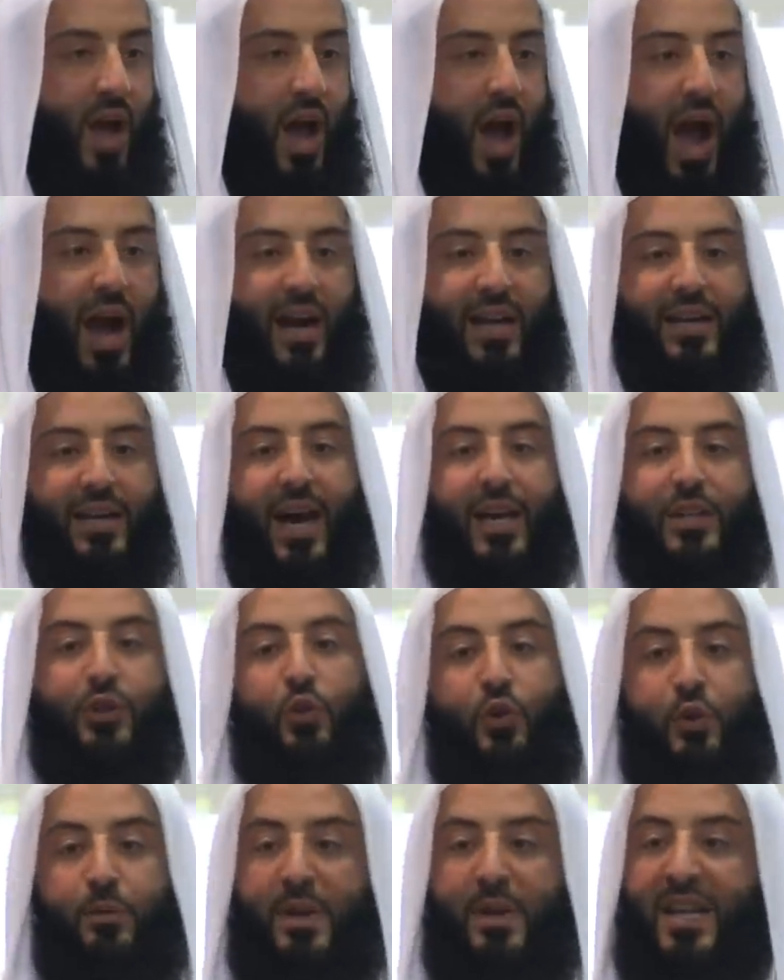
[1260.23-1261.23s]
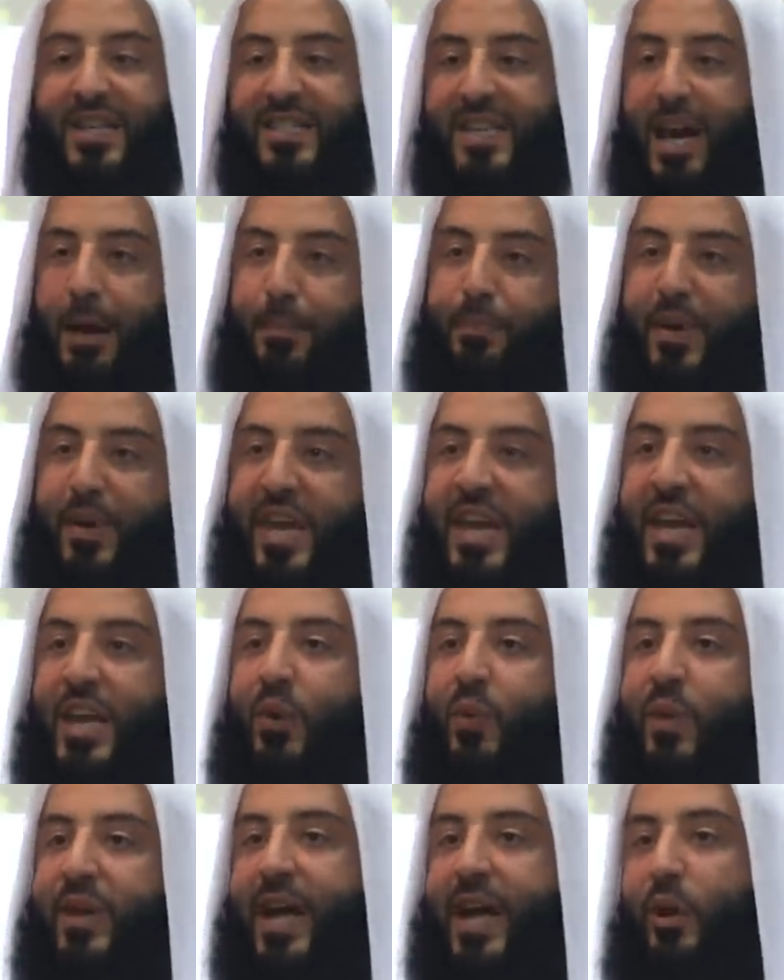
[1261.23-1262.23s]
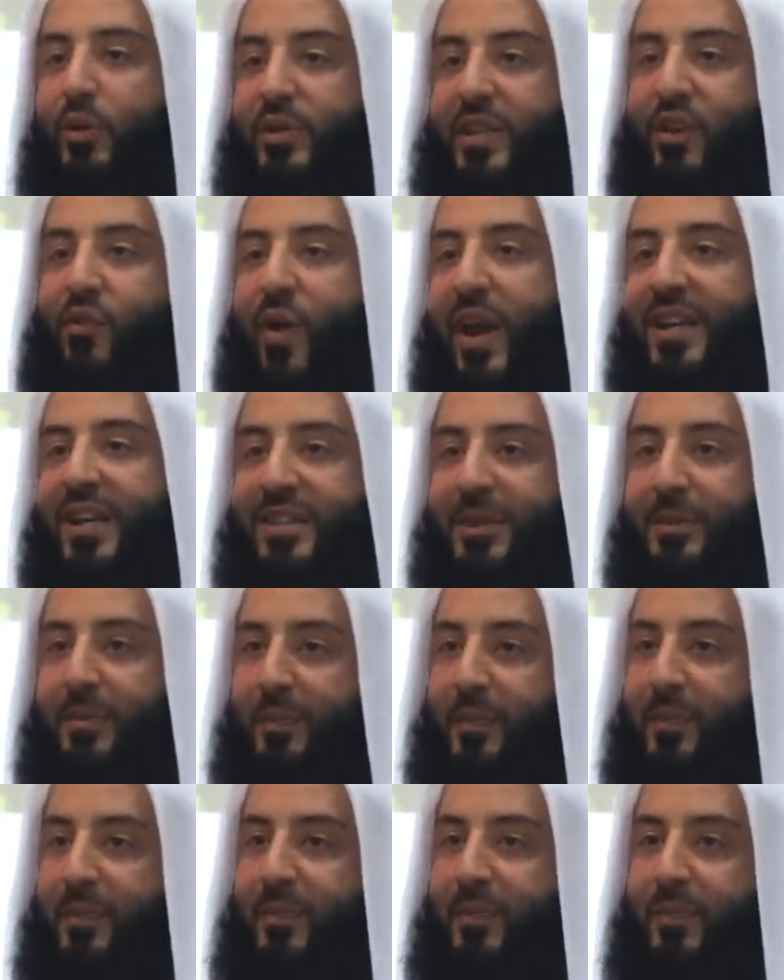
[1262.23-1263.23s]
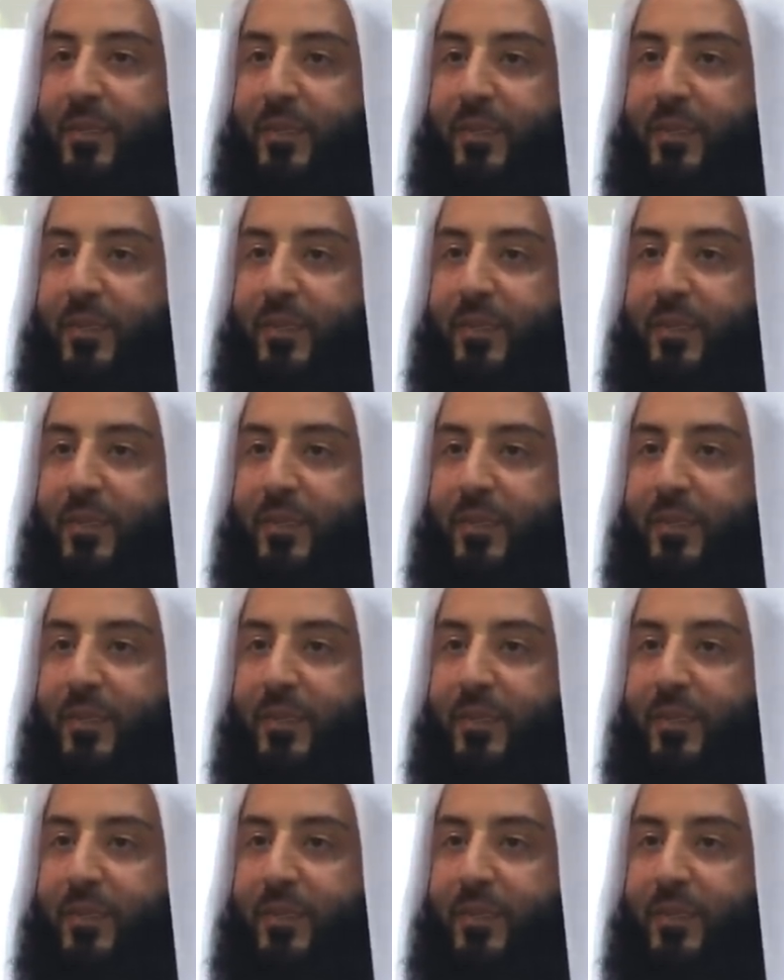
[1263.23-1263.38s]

Aknatu means a being without a rectum.